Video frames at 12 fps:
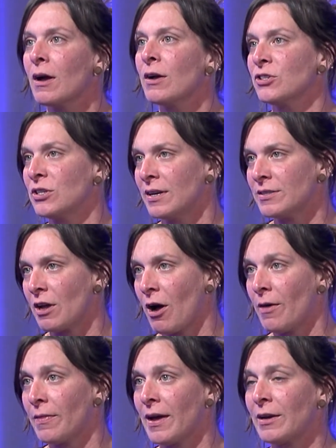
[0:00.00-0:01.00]
She does
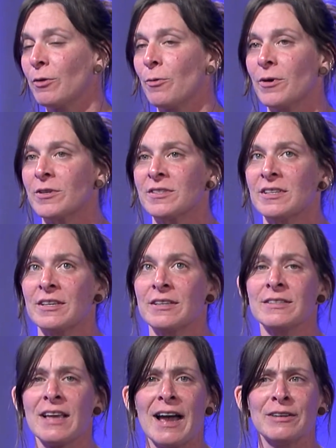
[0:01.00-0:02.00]
online
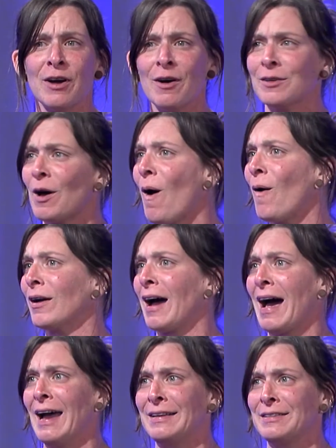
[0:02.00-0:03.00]
courses. I talked to all
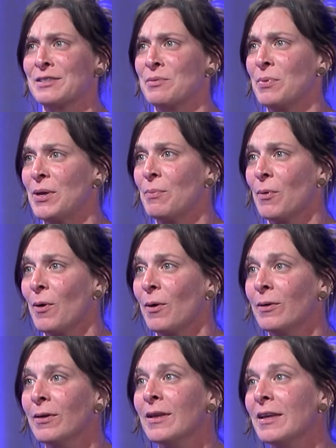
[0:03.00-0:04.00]
kinds of
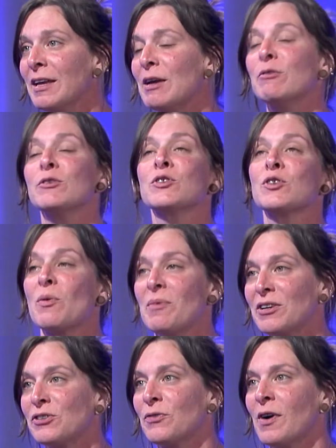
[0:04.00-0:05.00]
people. It was so
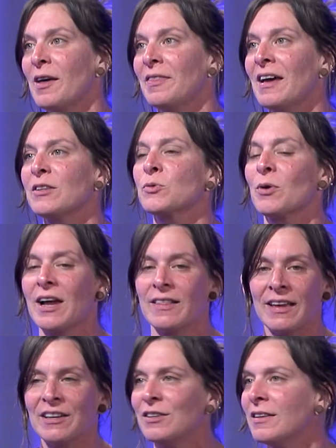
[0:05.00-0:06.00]
much fun. That's what I
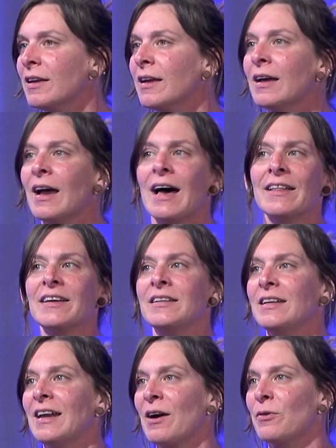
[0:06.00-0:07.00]
like. I like
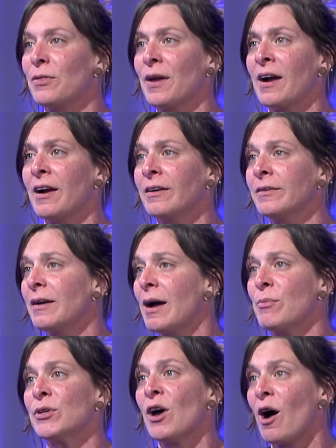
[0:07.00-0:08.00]
to get out there.
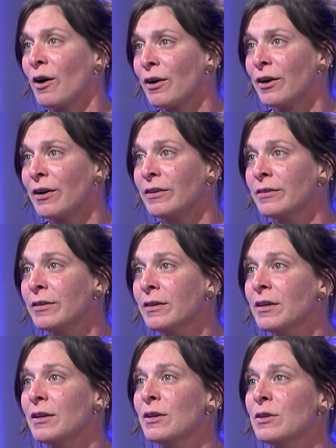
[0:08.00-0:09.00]
I'm a talker.
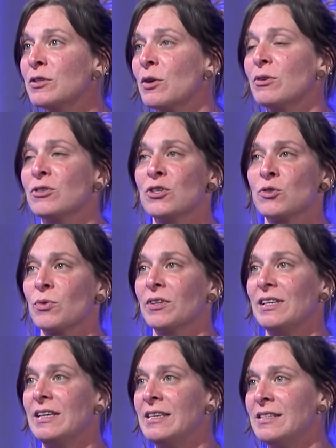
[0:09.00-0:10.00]
So it's just
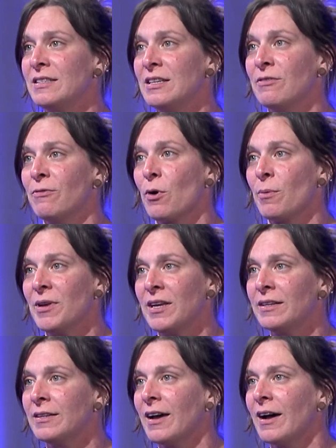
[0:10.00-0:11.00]
really easy for
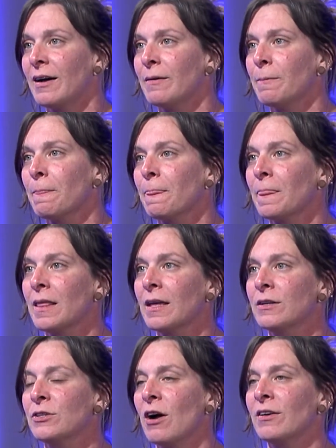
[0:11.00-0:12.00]
me to
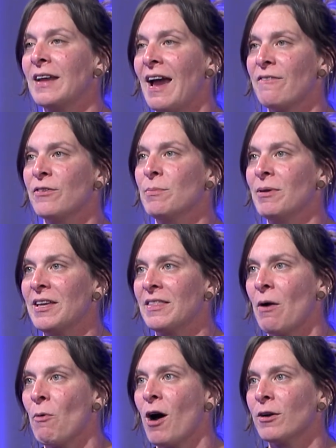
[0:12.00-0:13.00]
talk to everybody
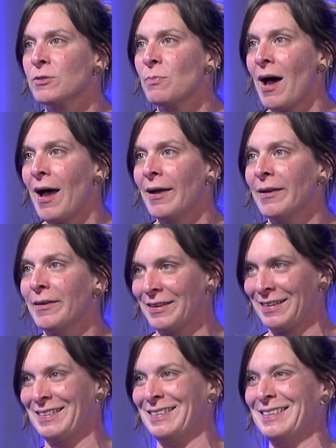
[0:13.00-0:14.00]
that walks by.
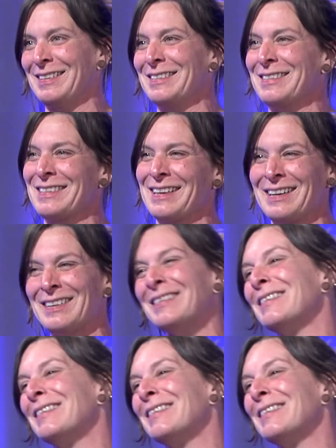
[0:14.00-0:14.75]
So.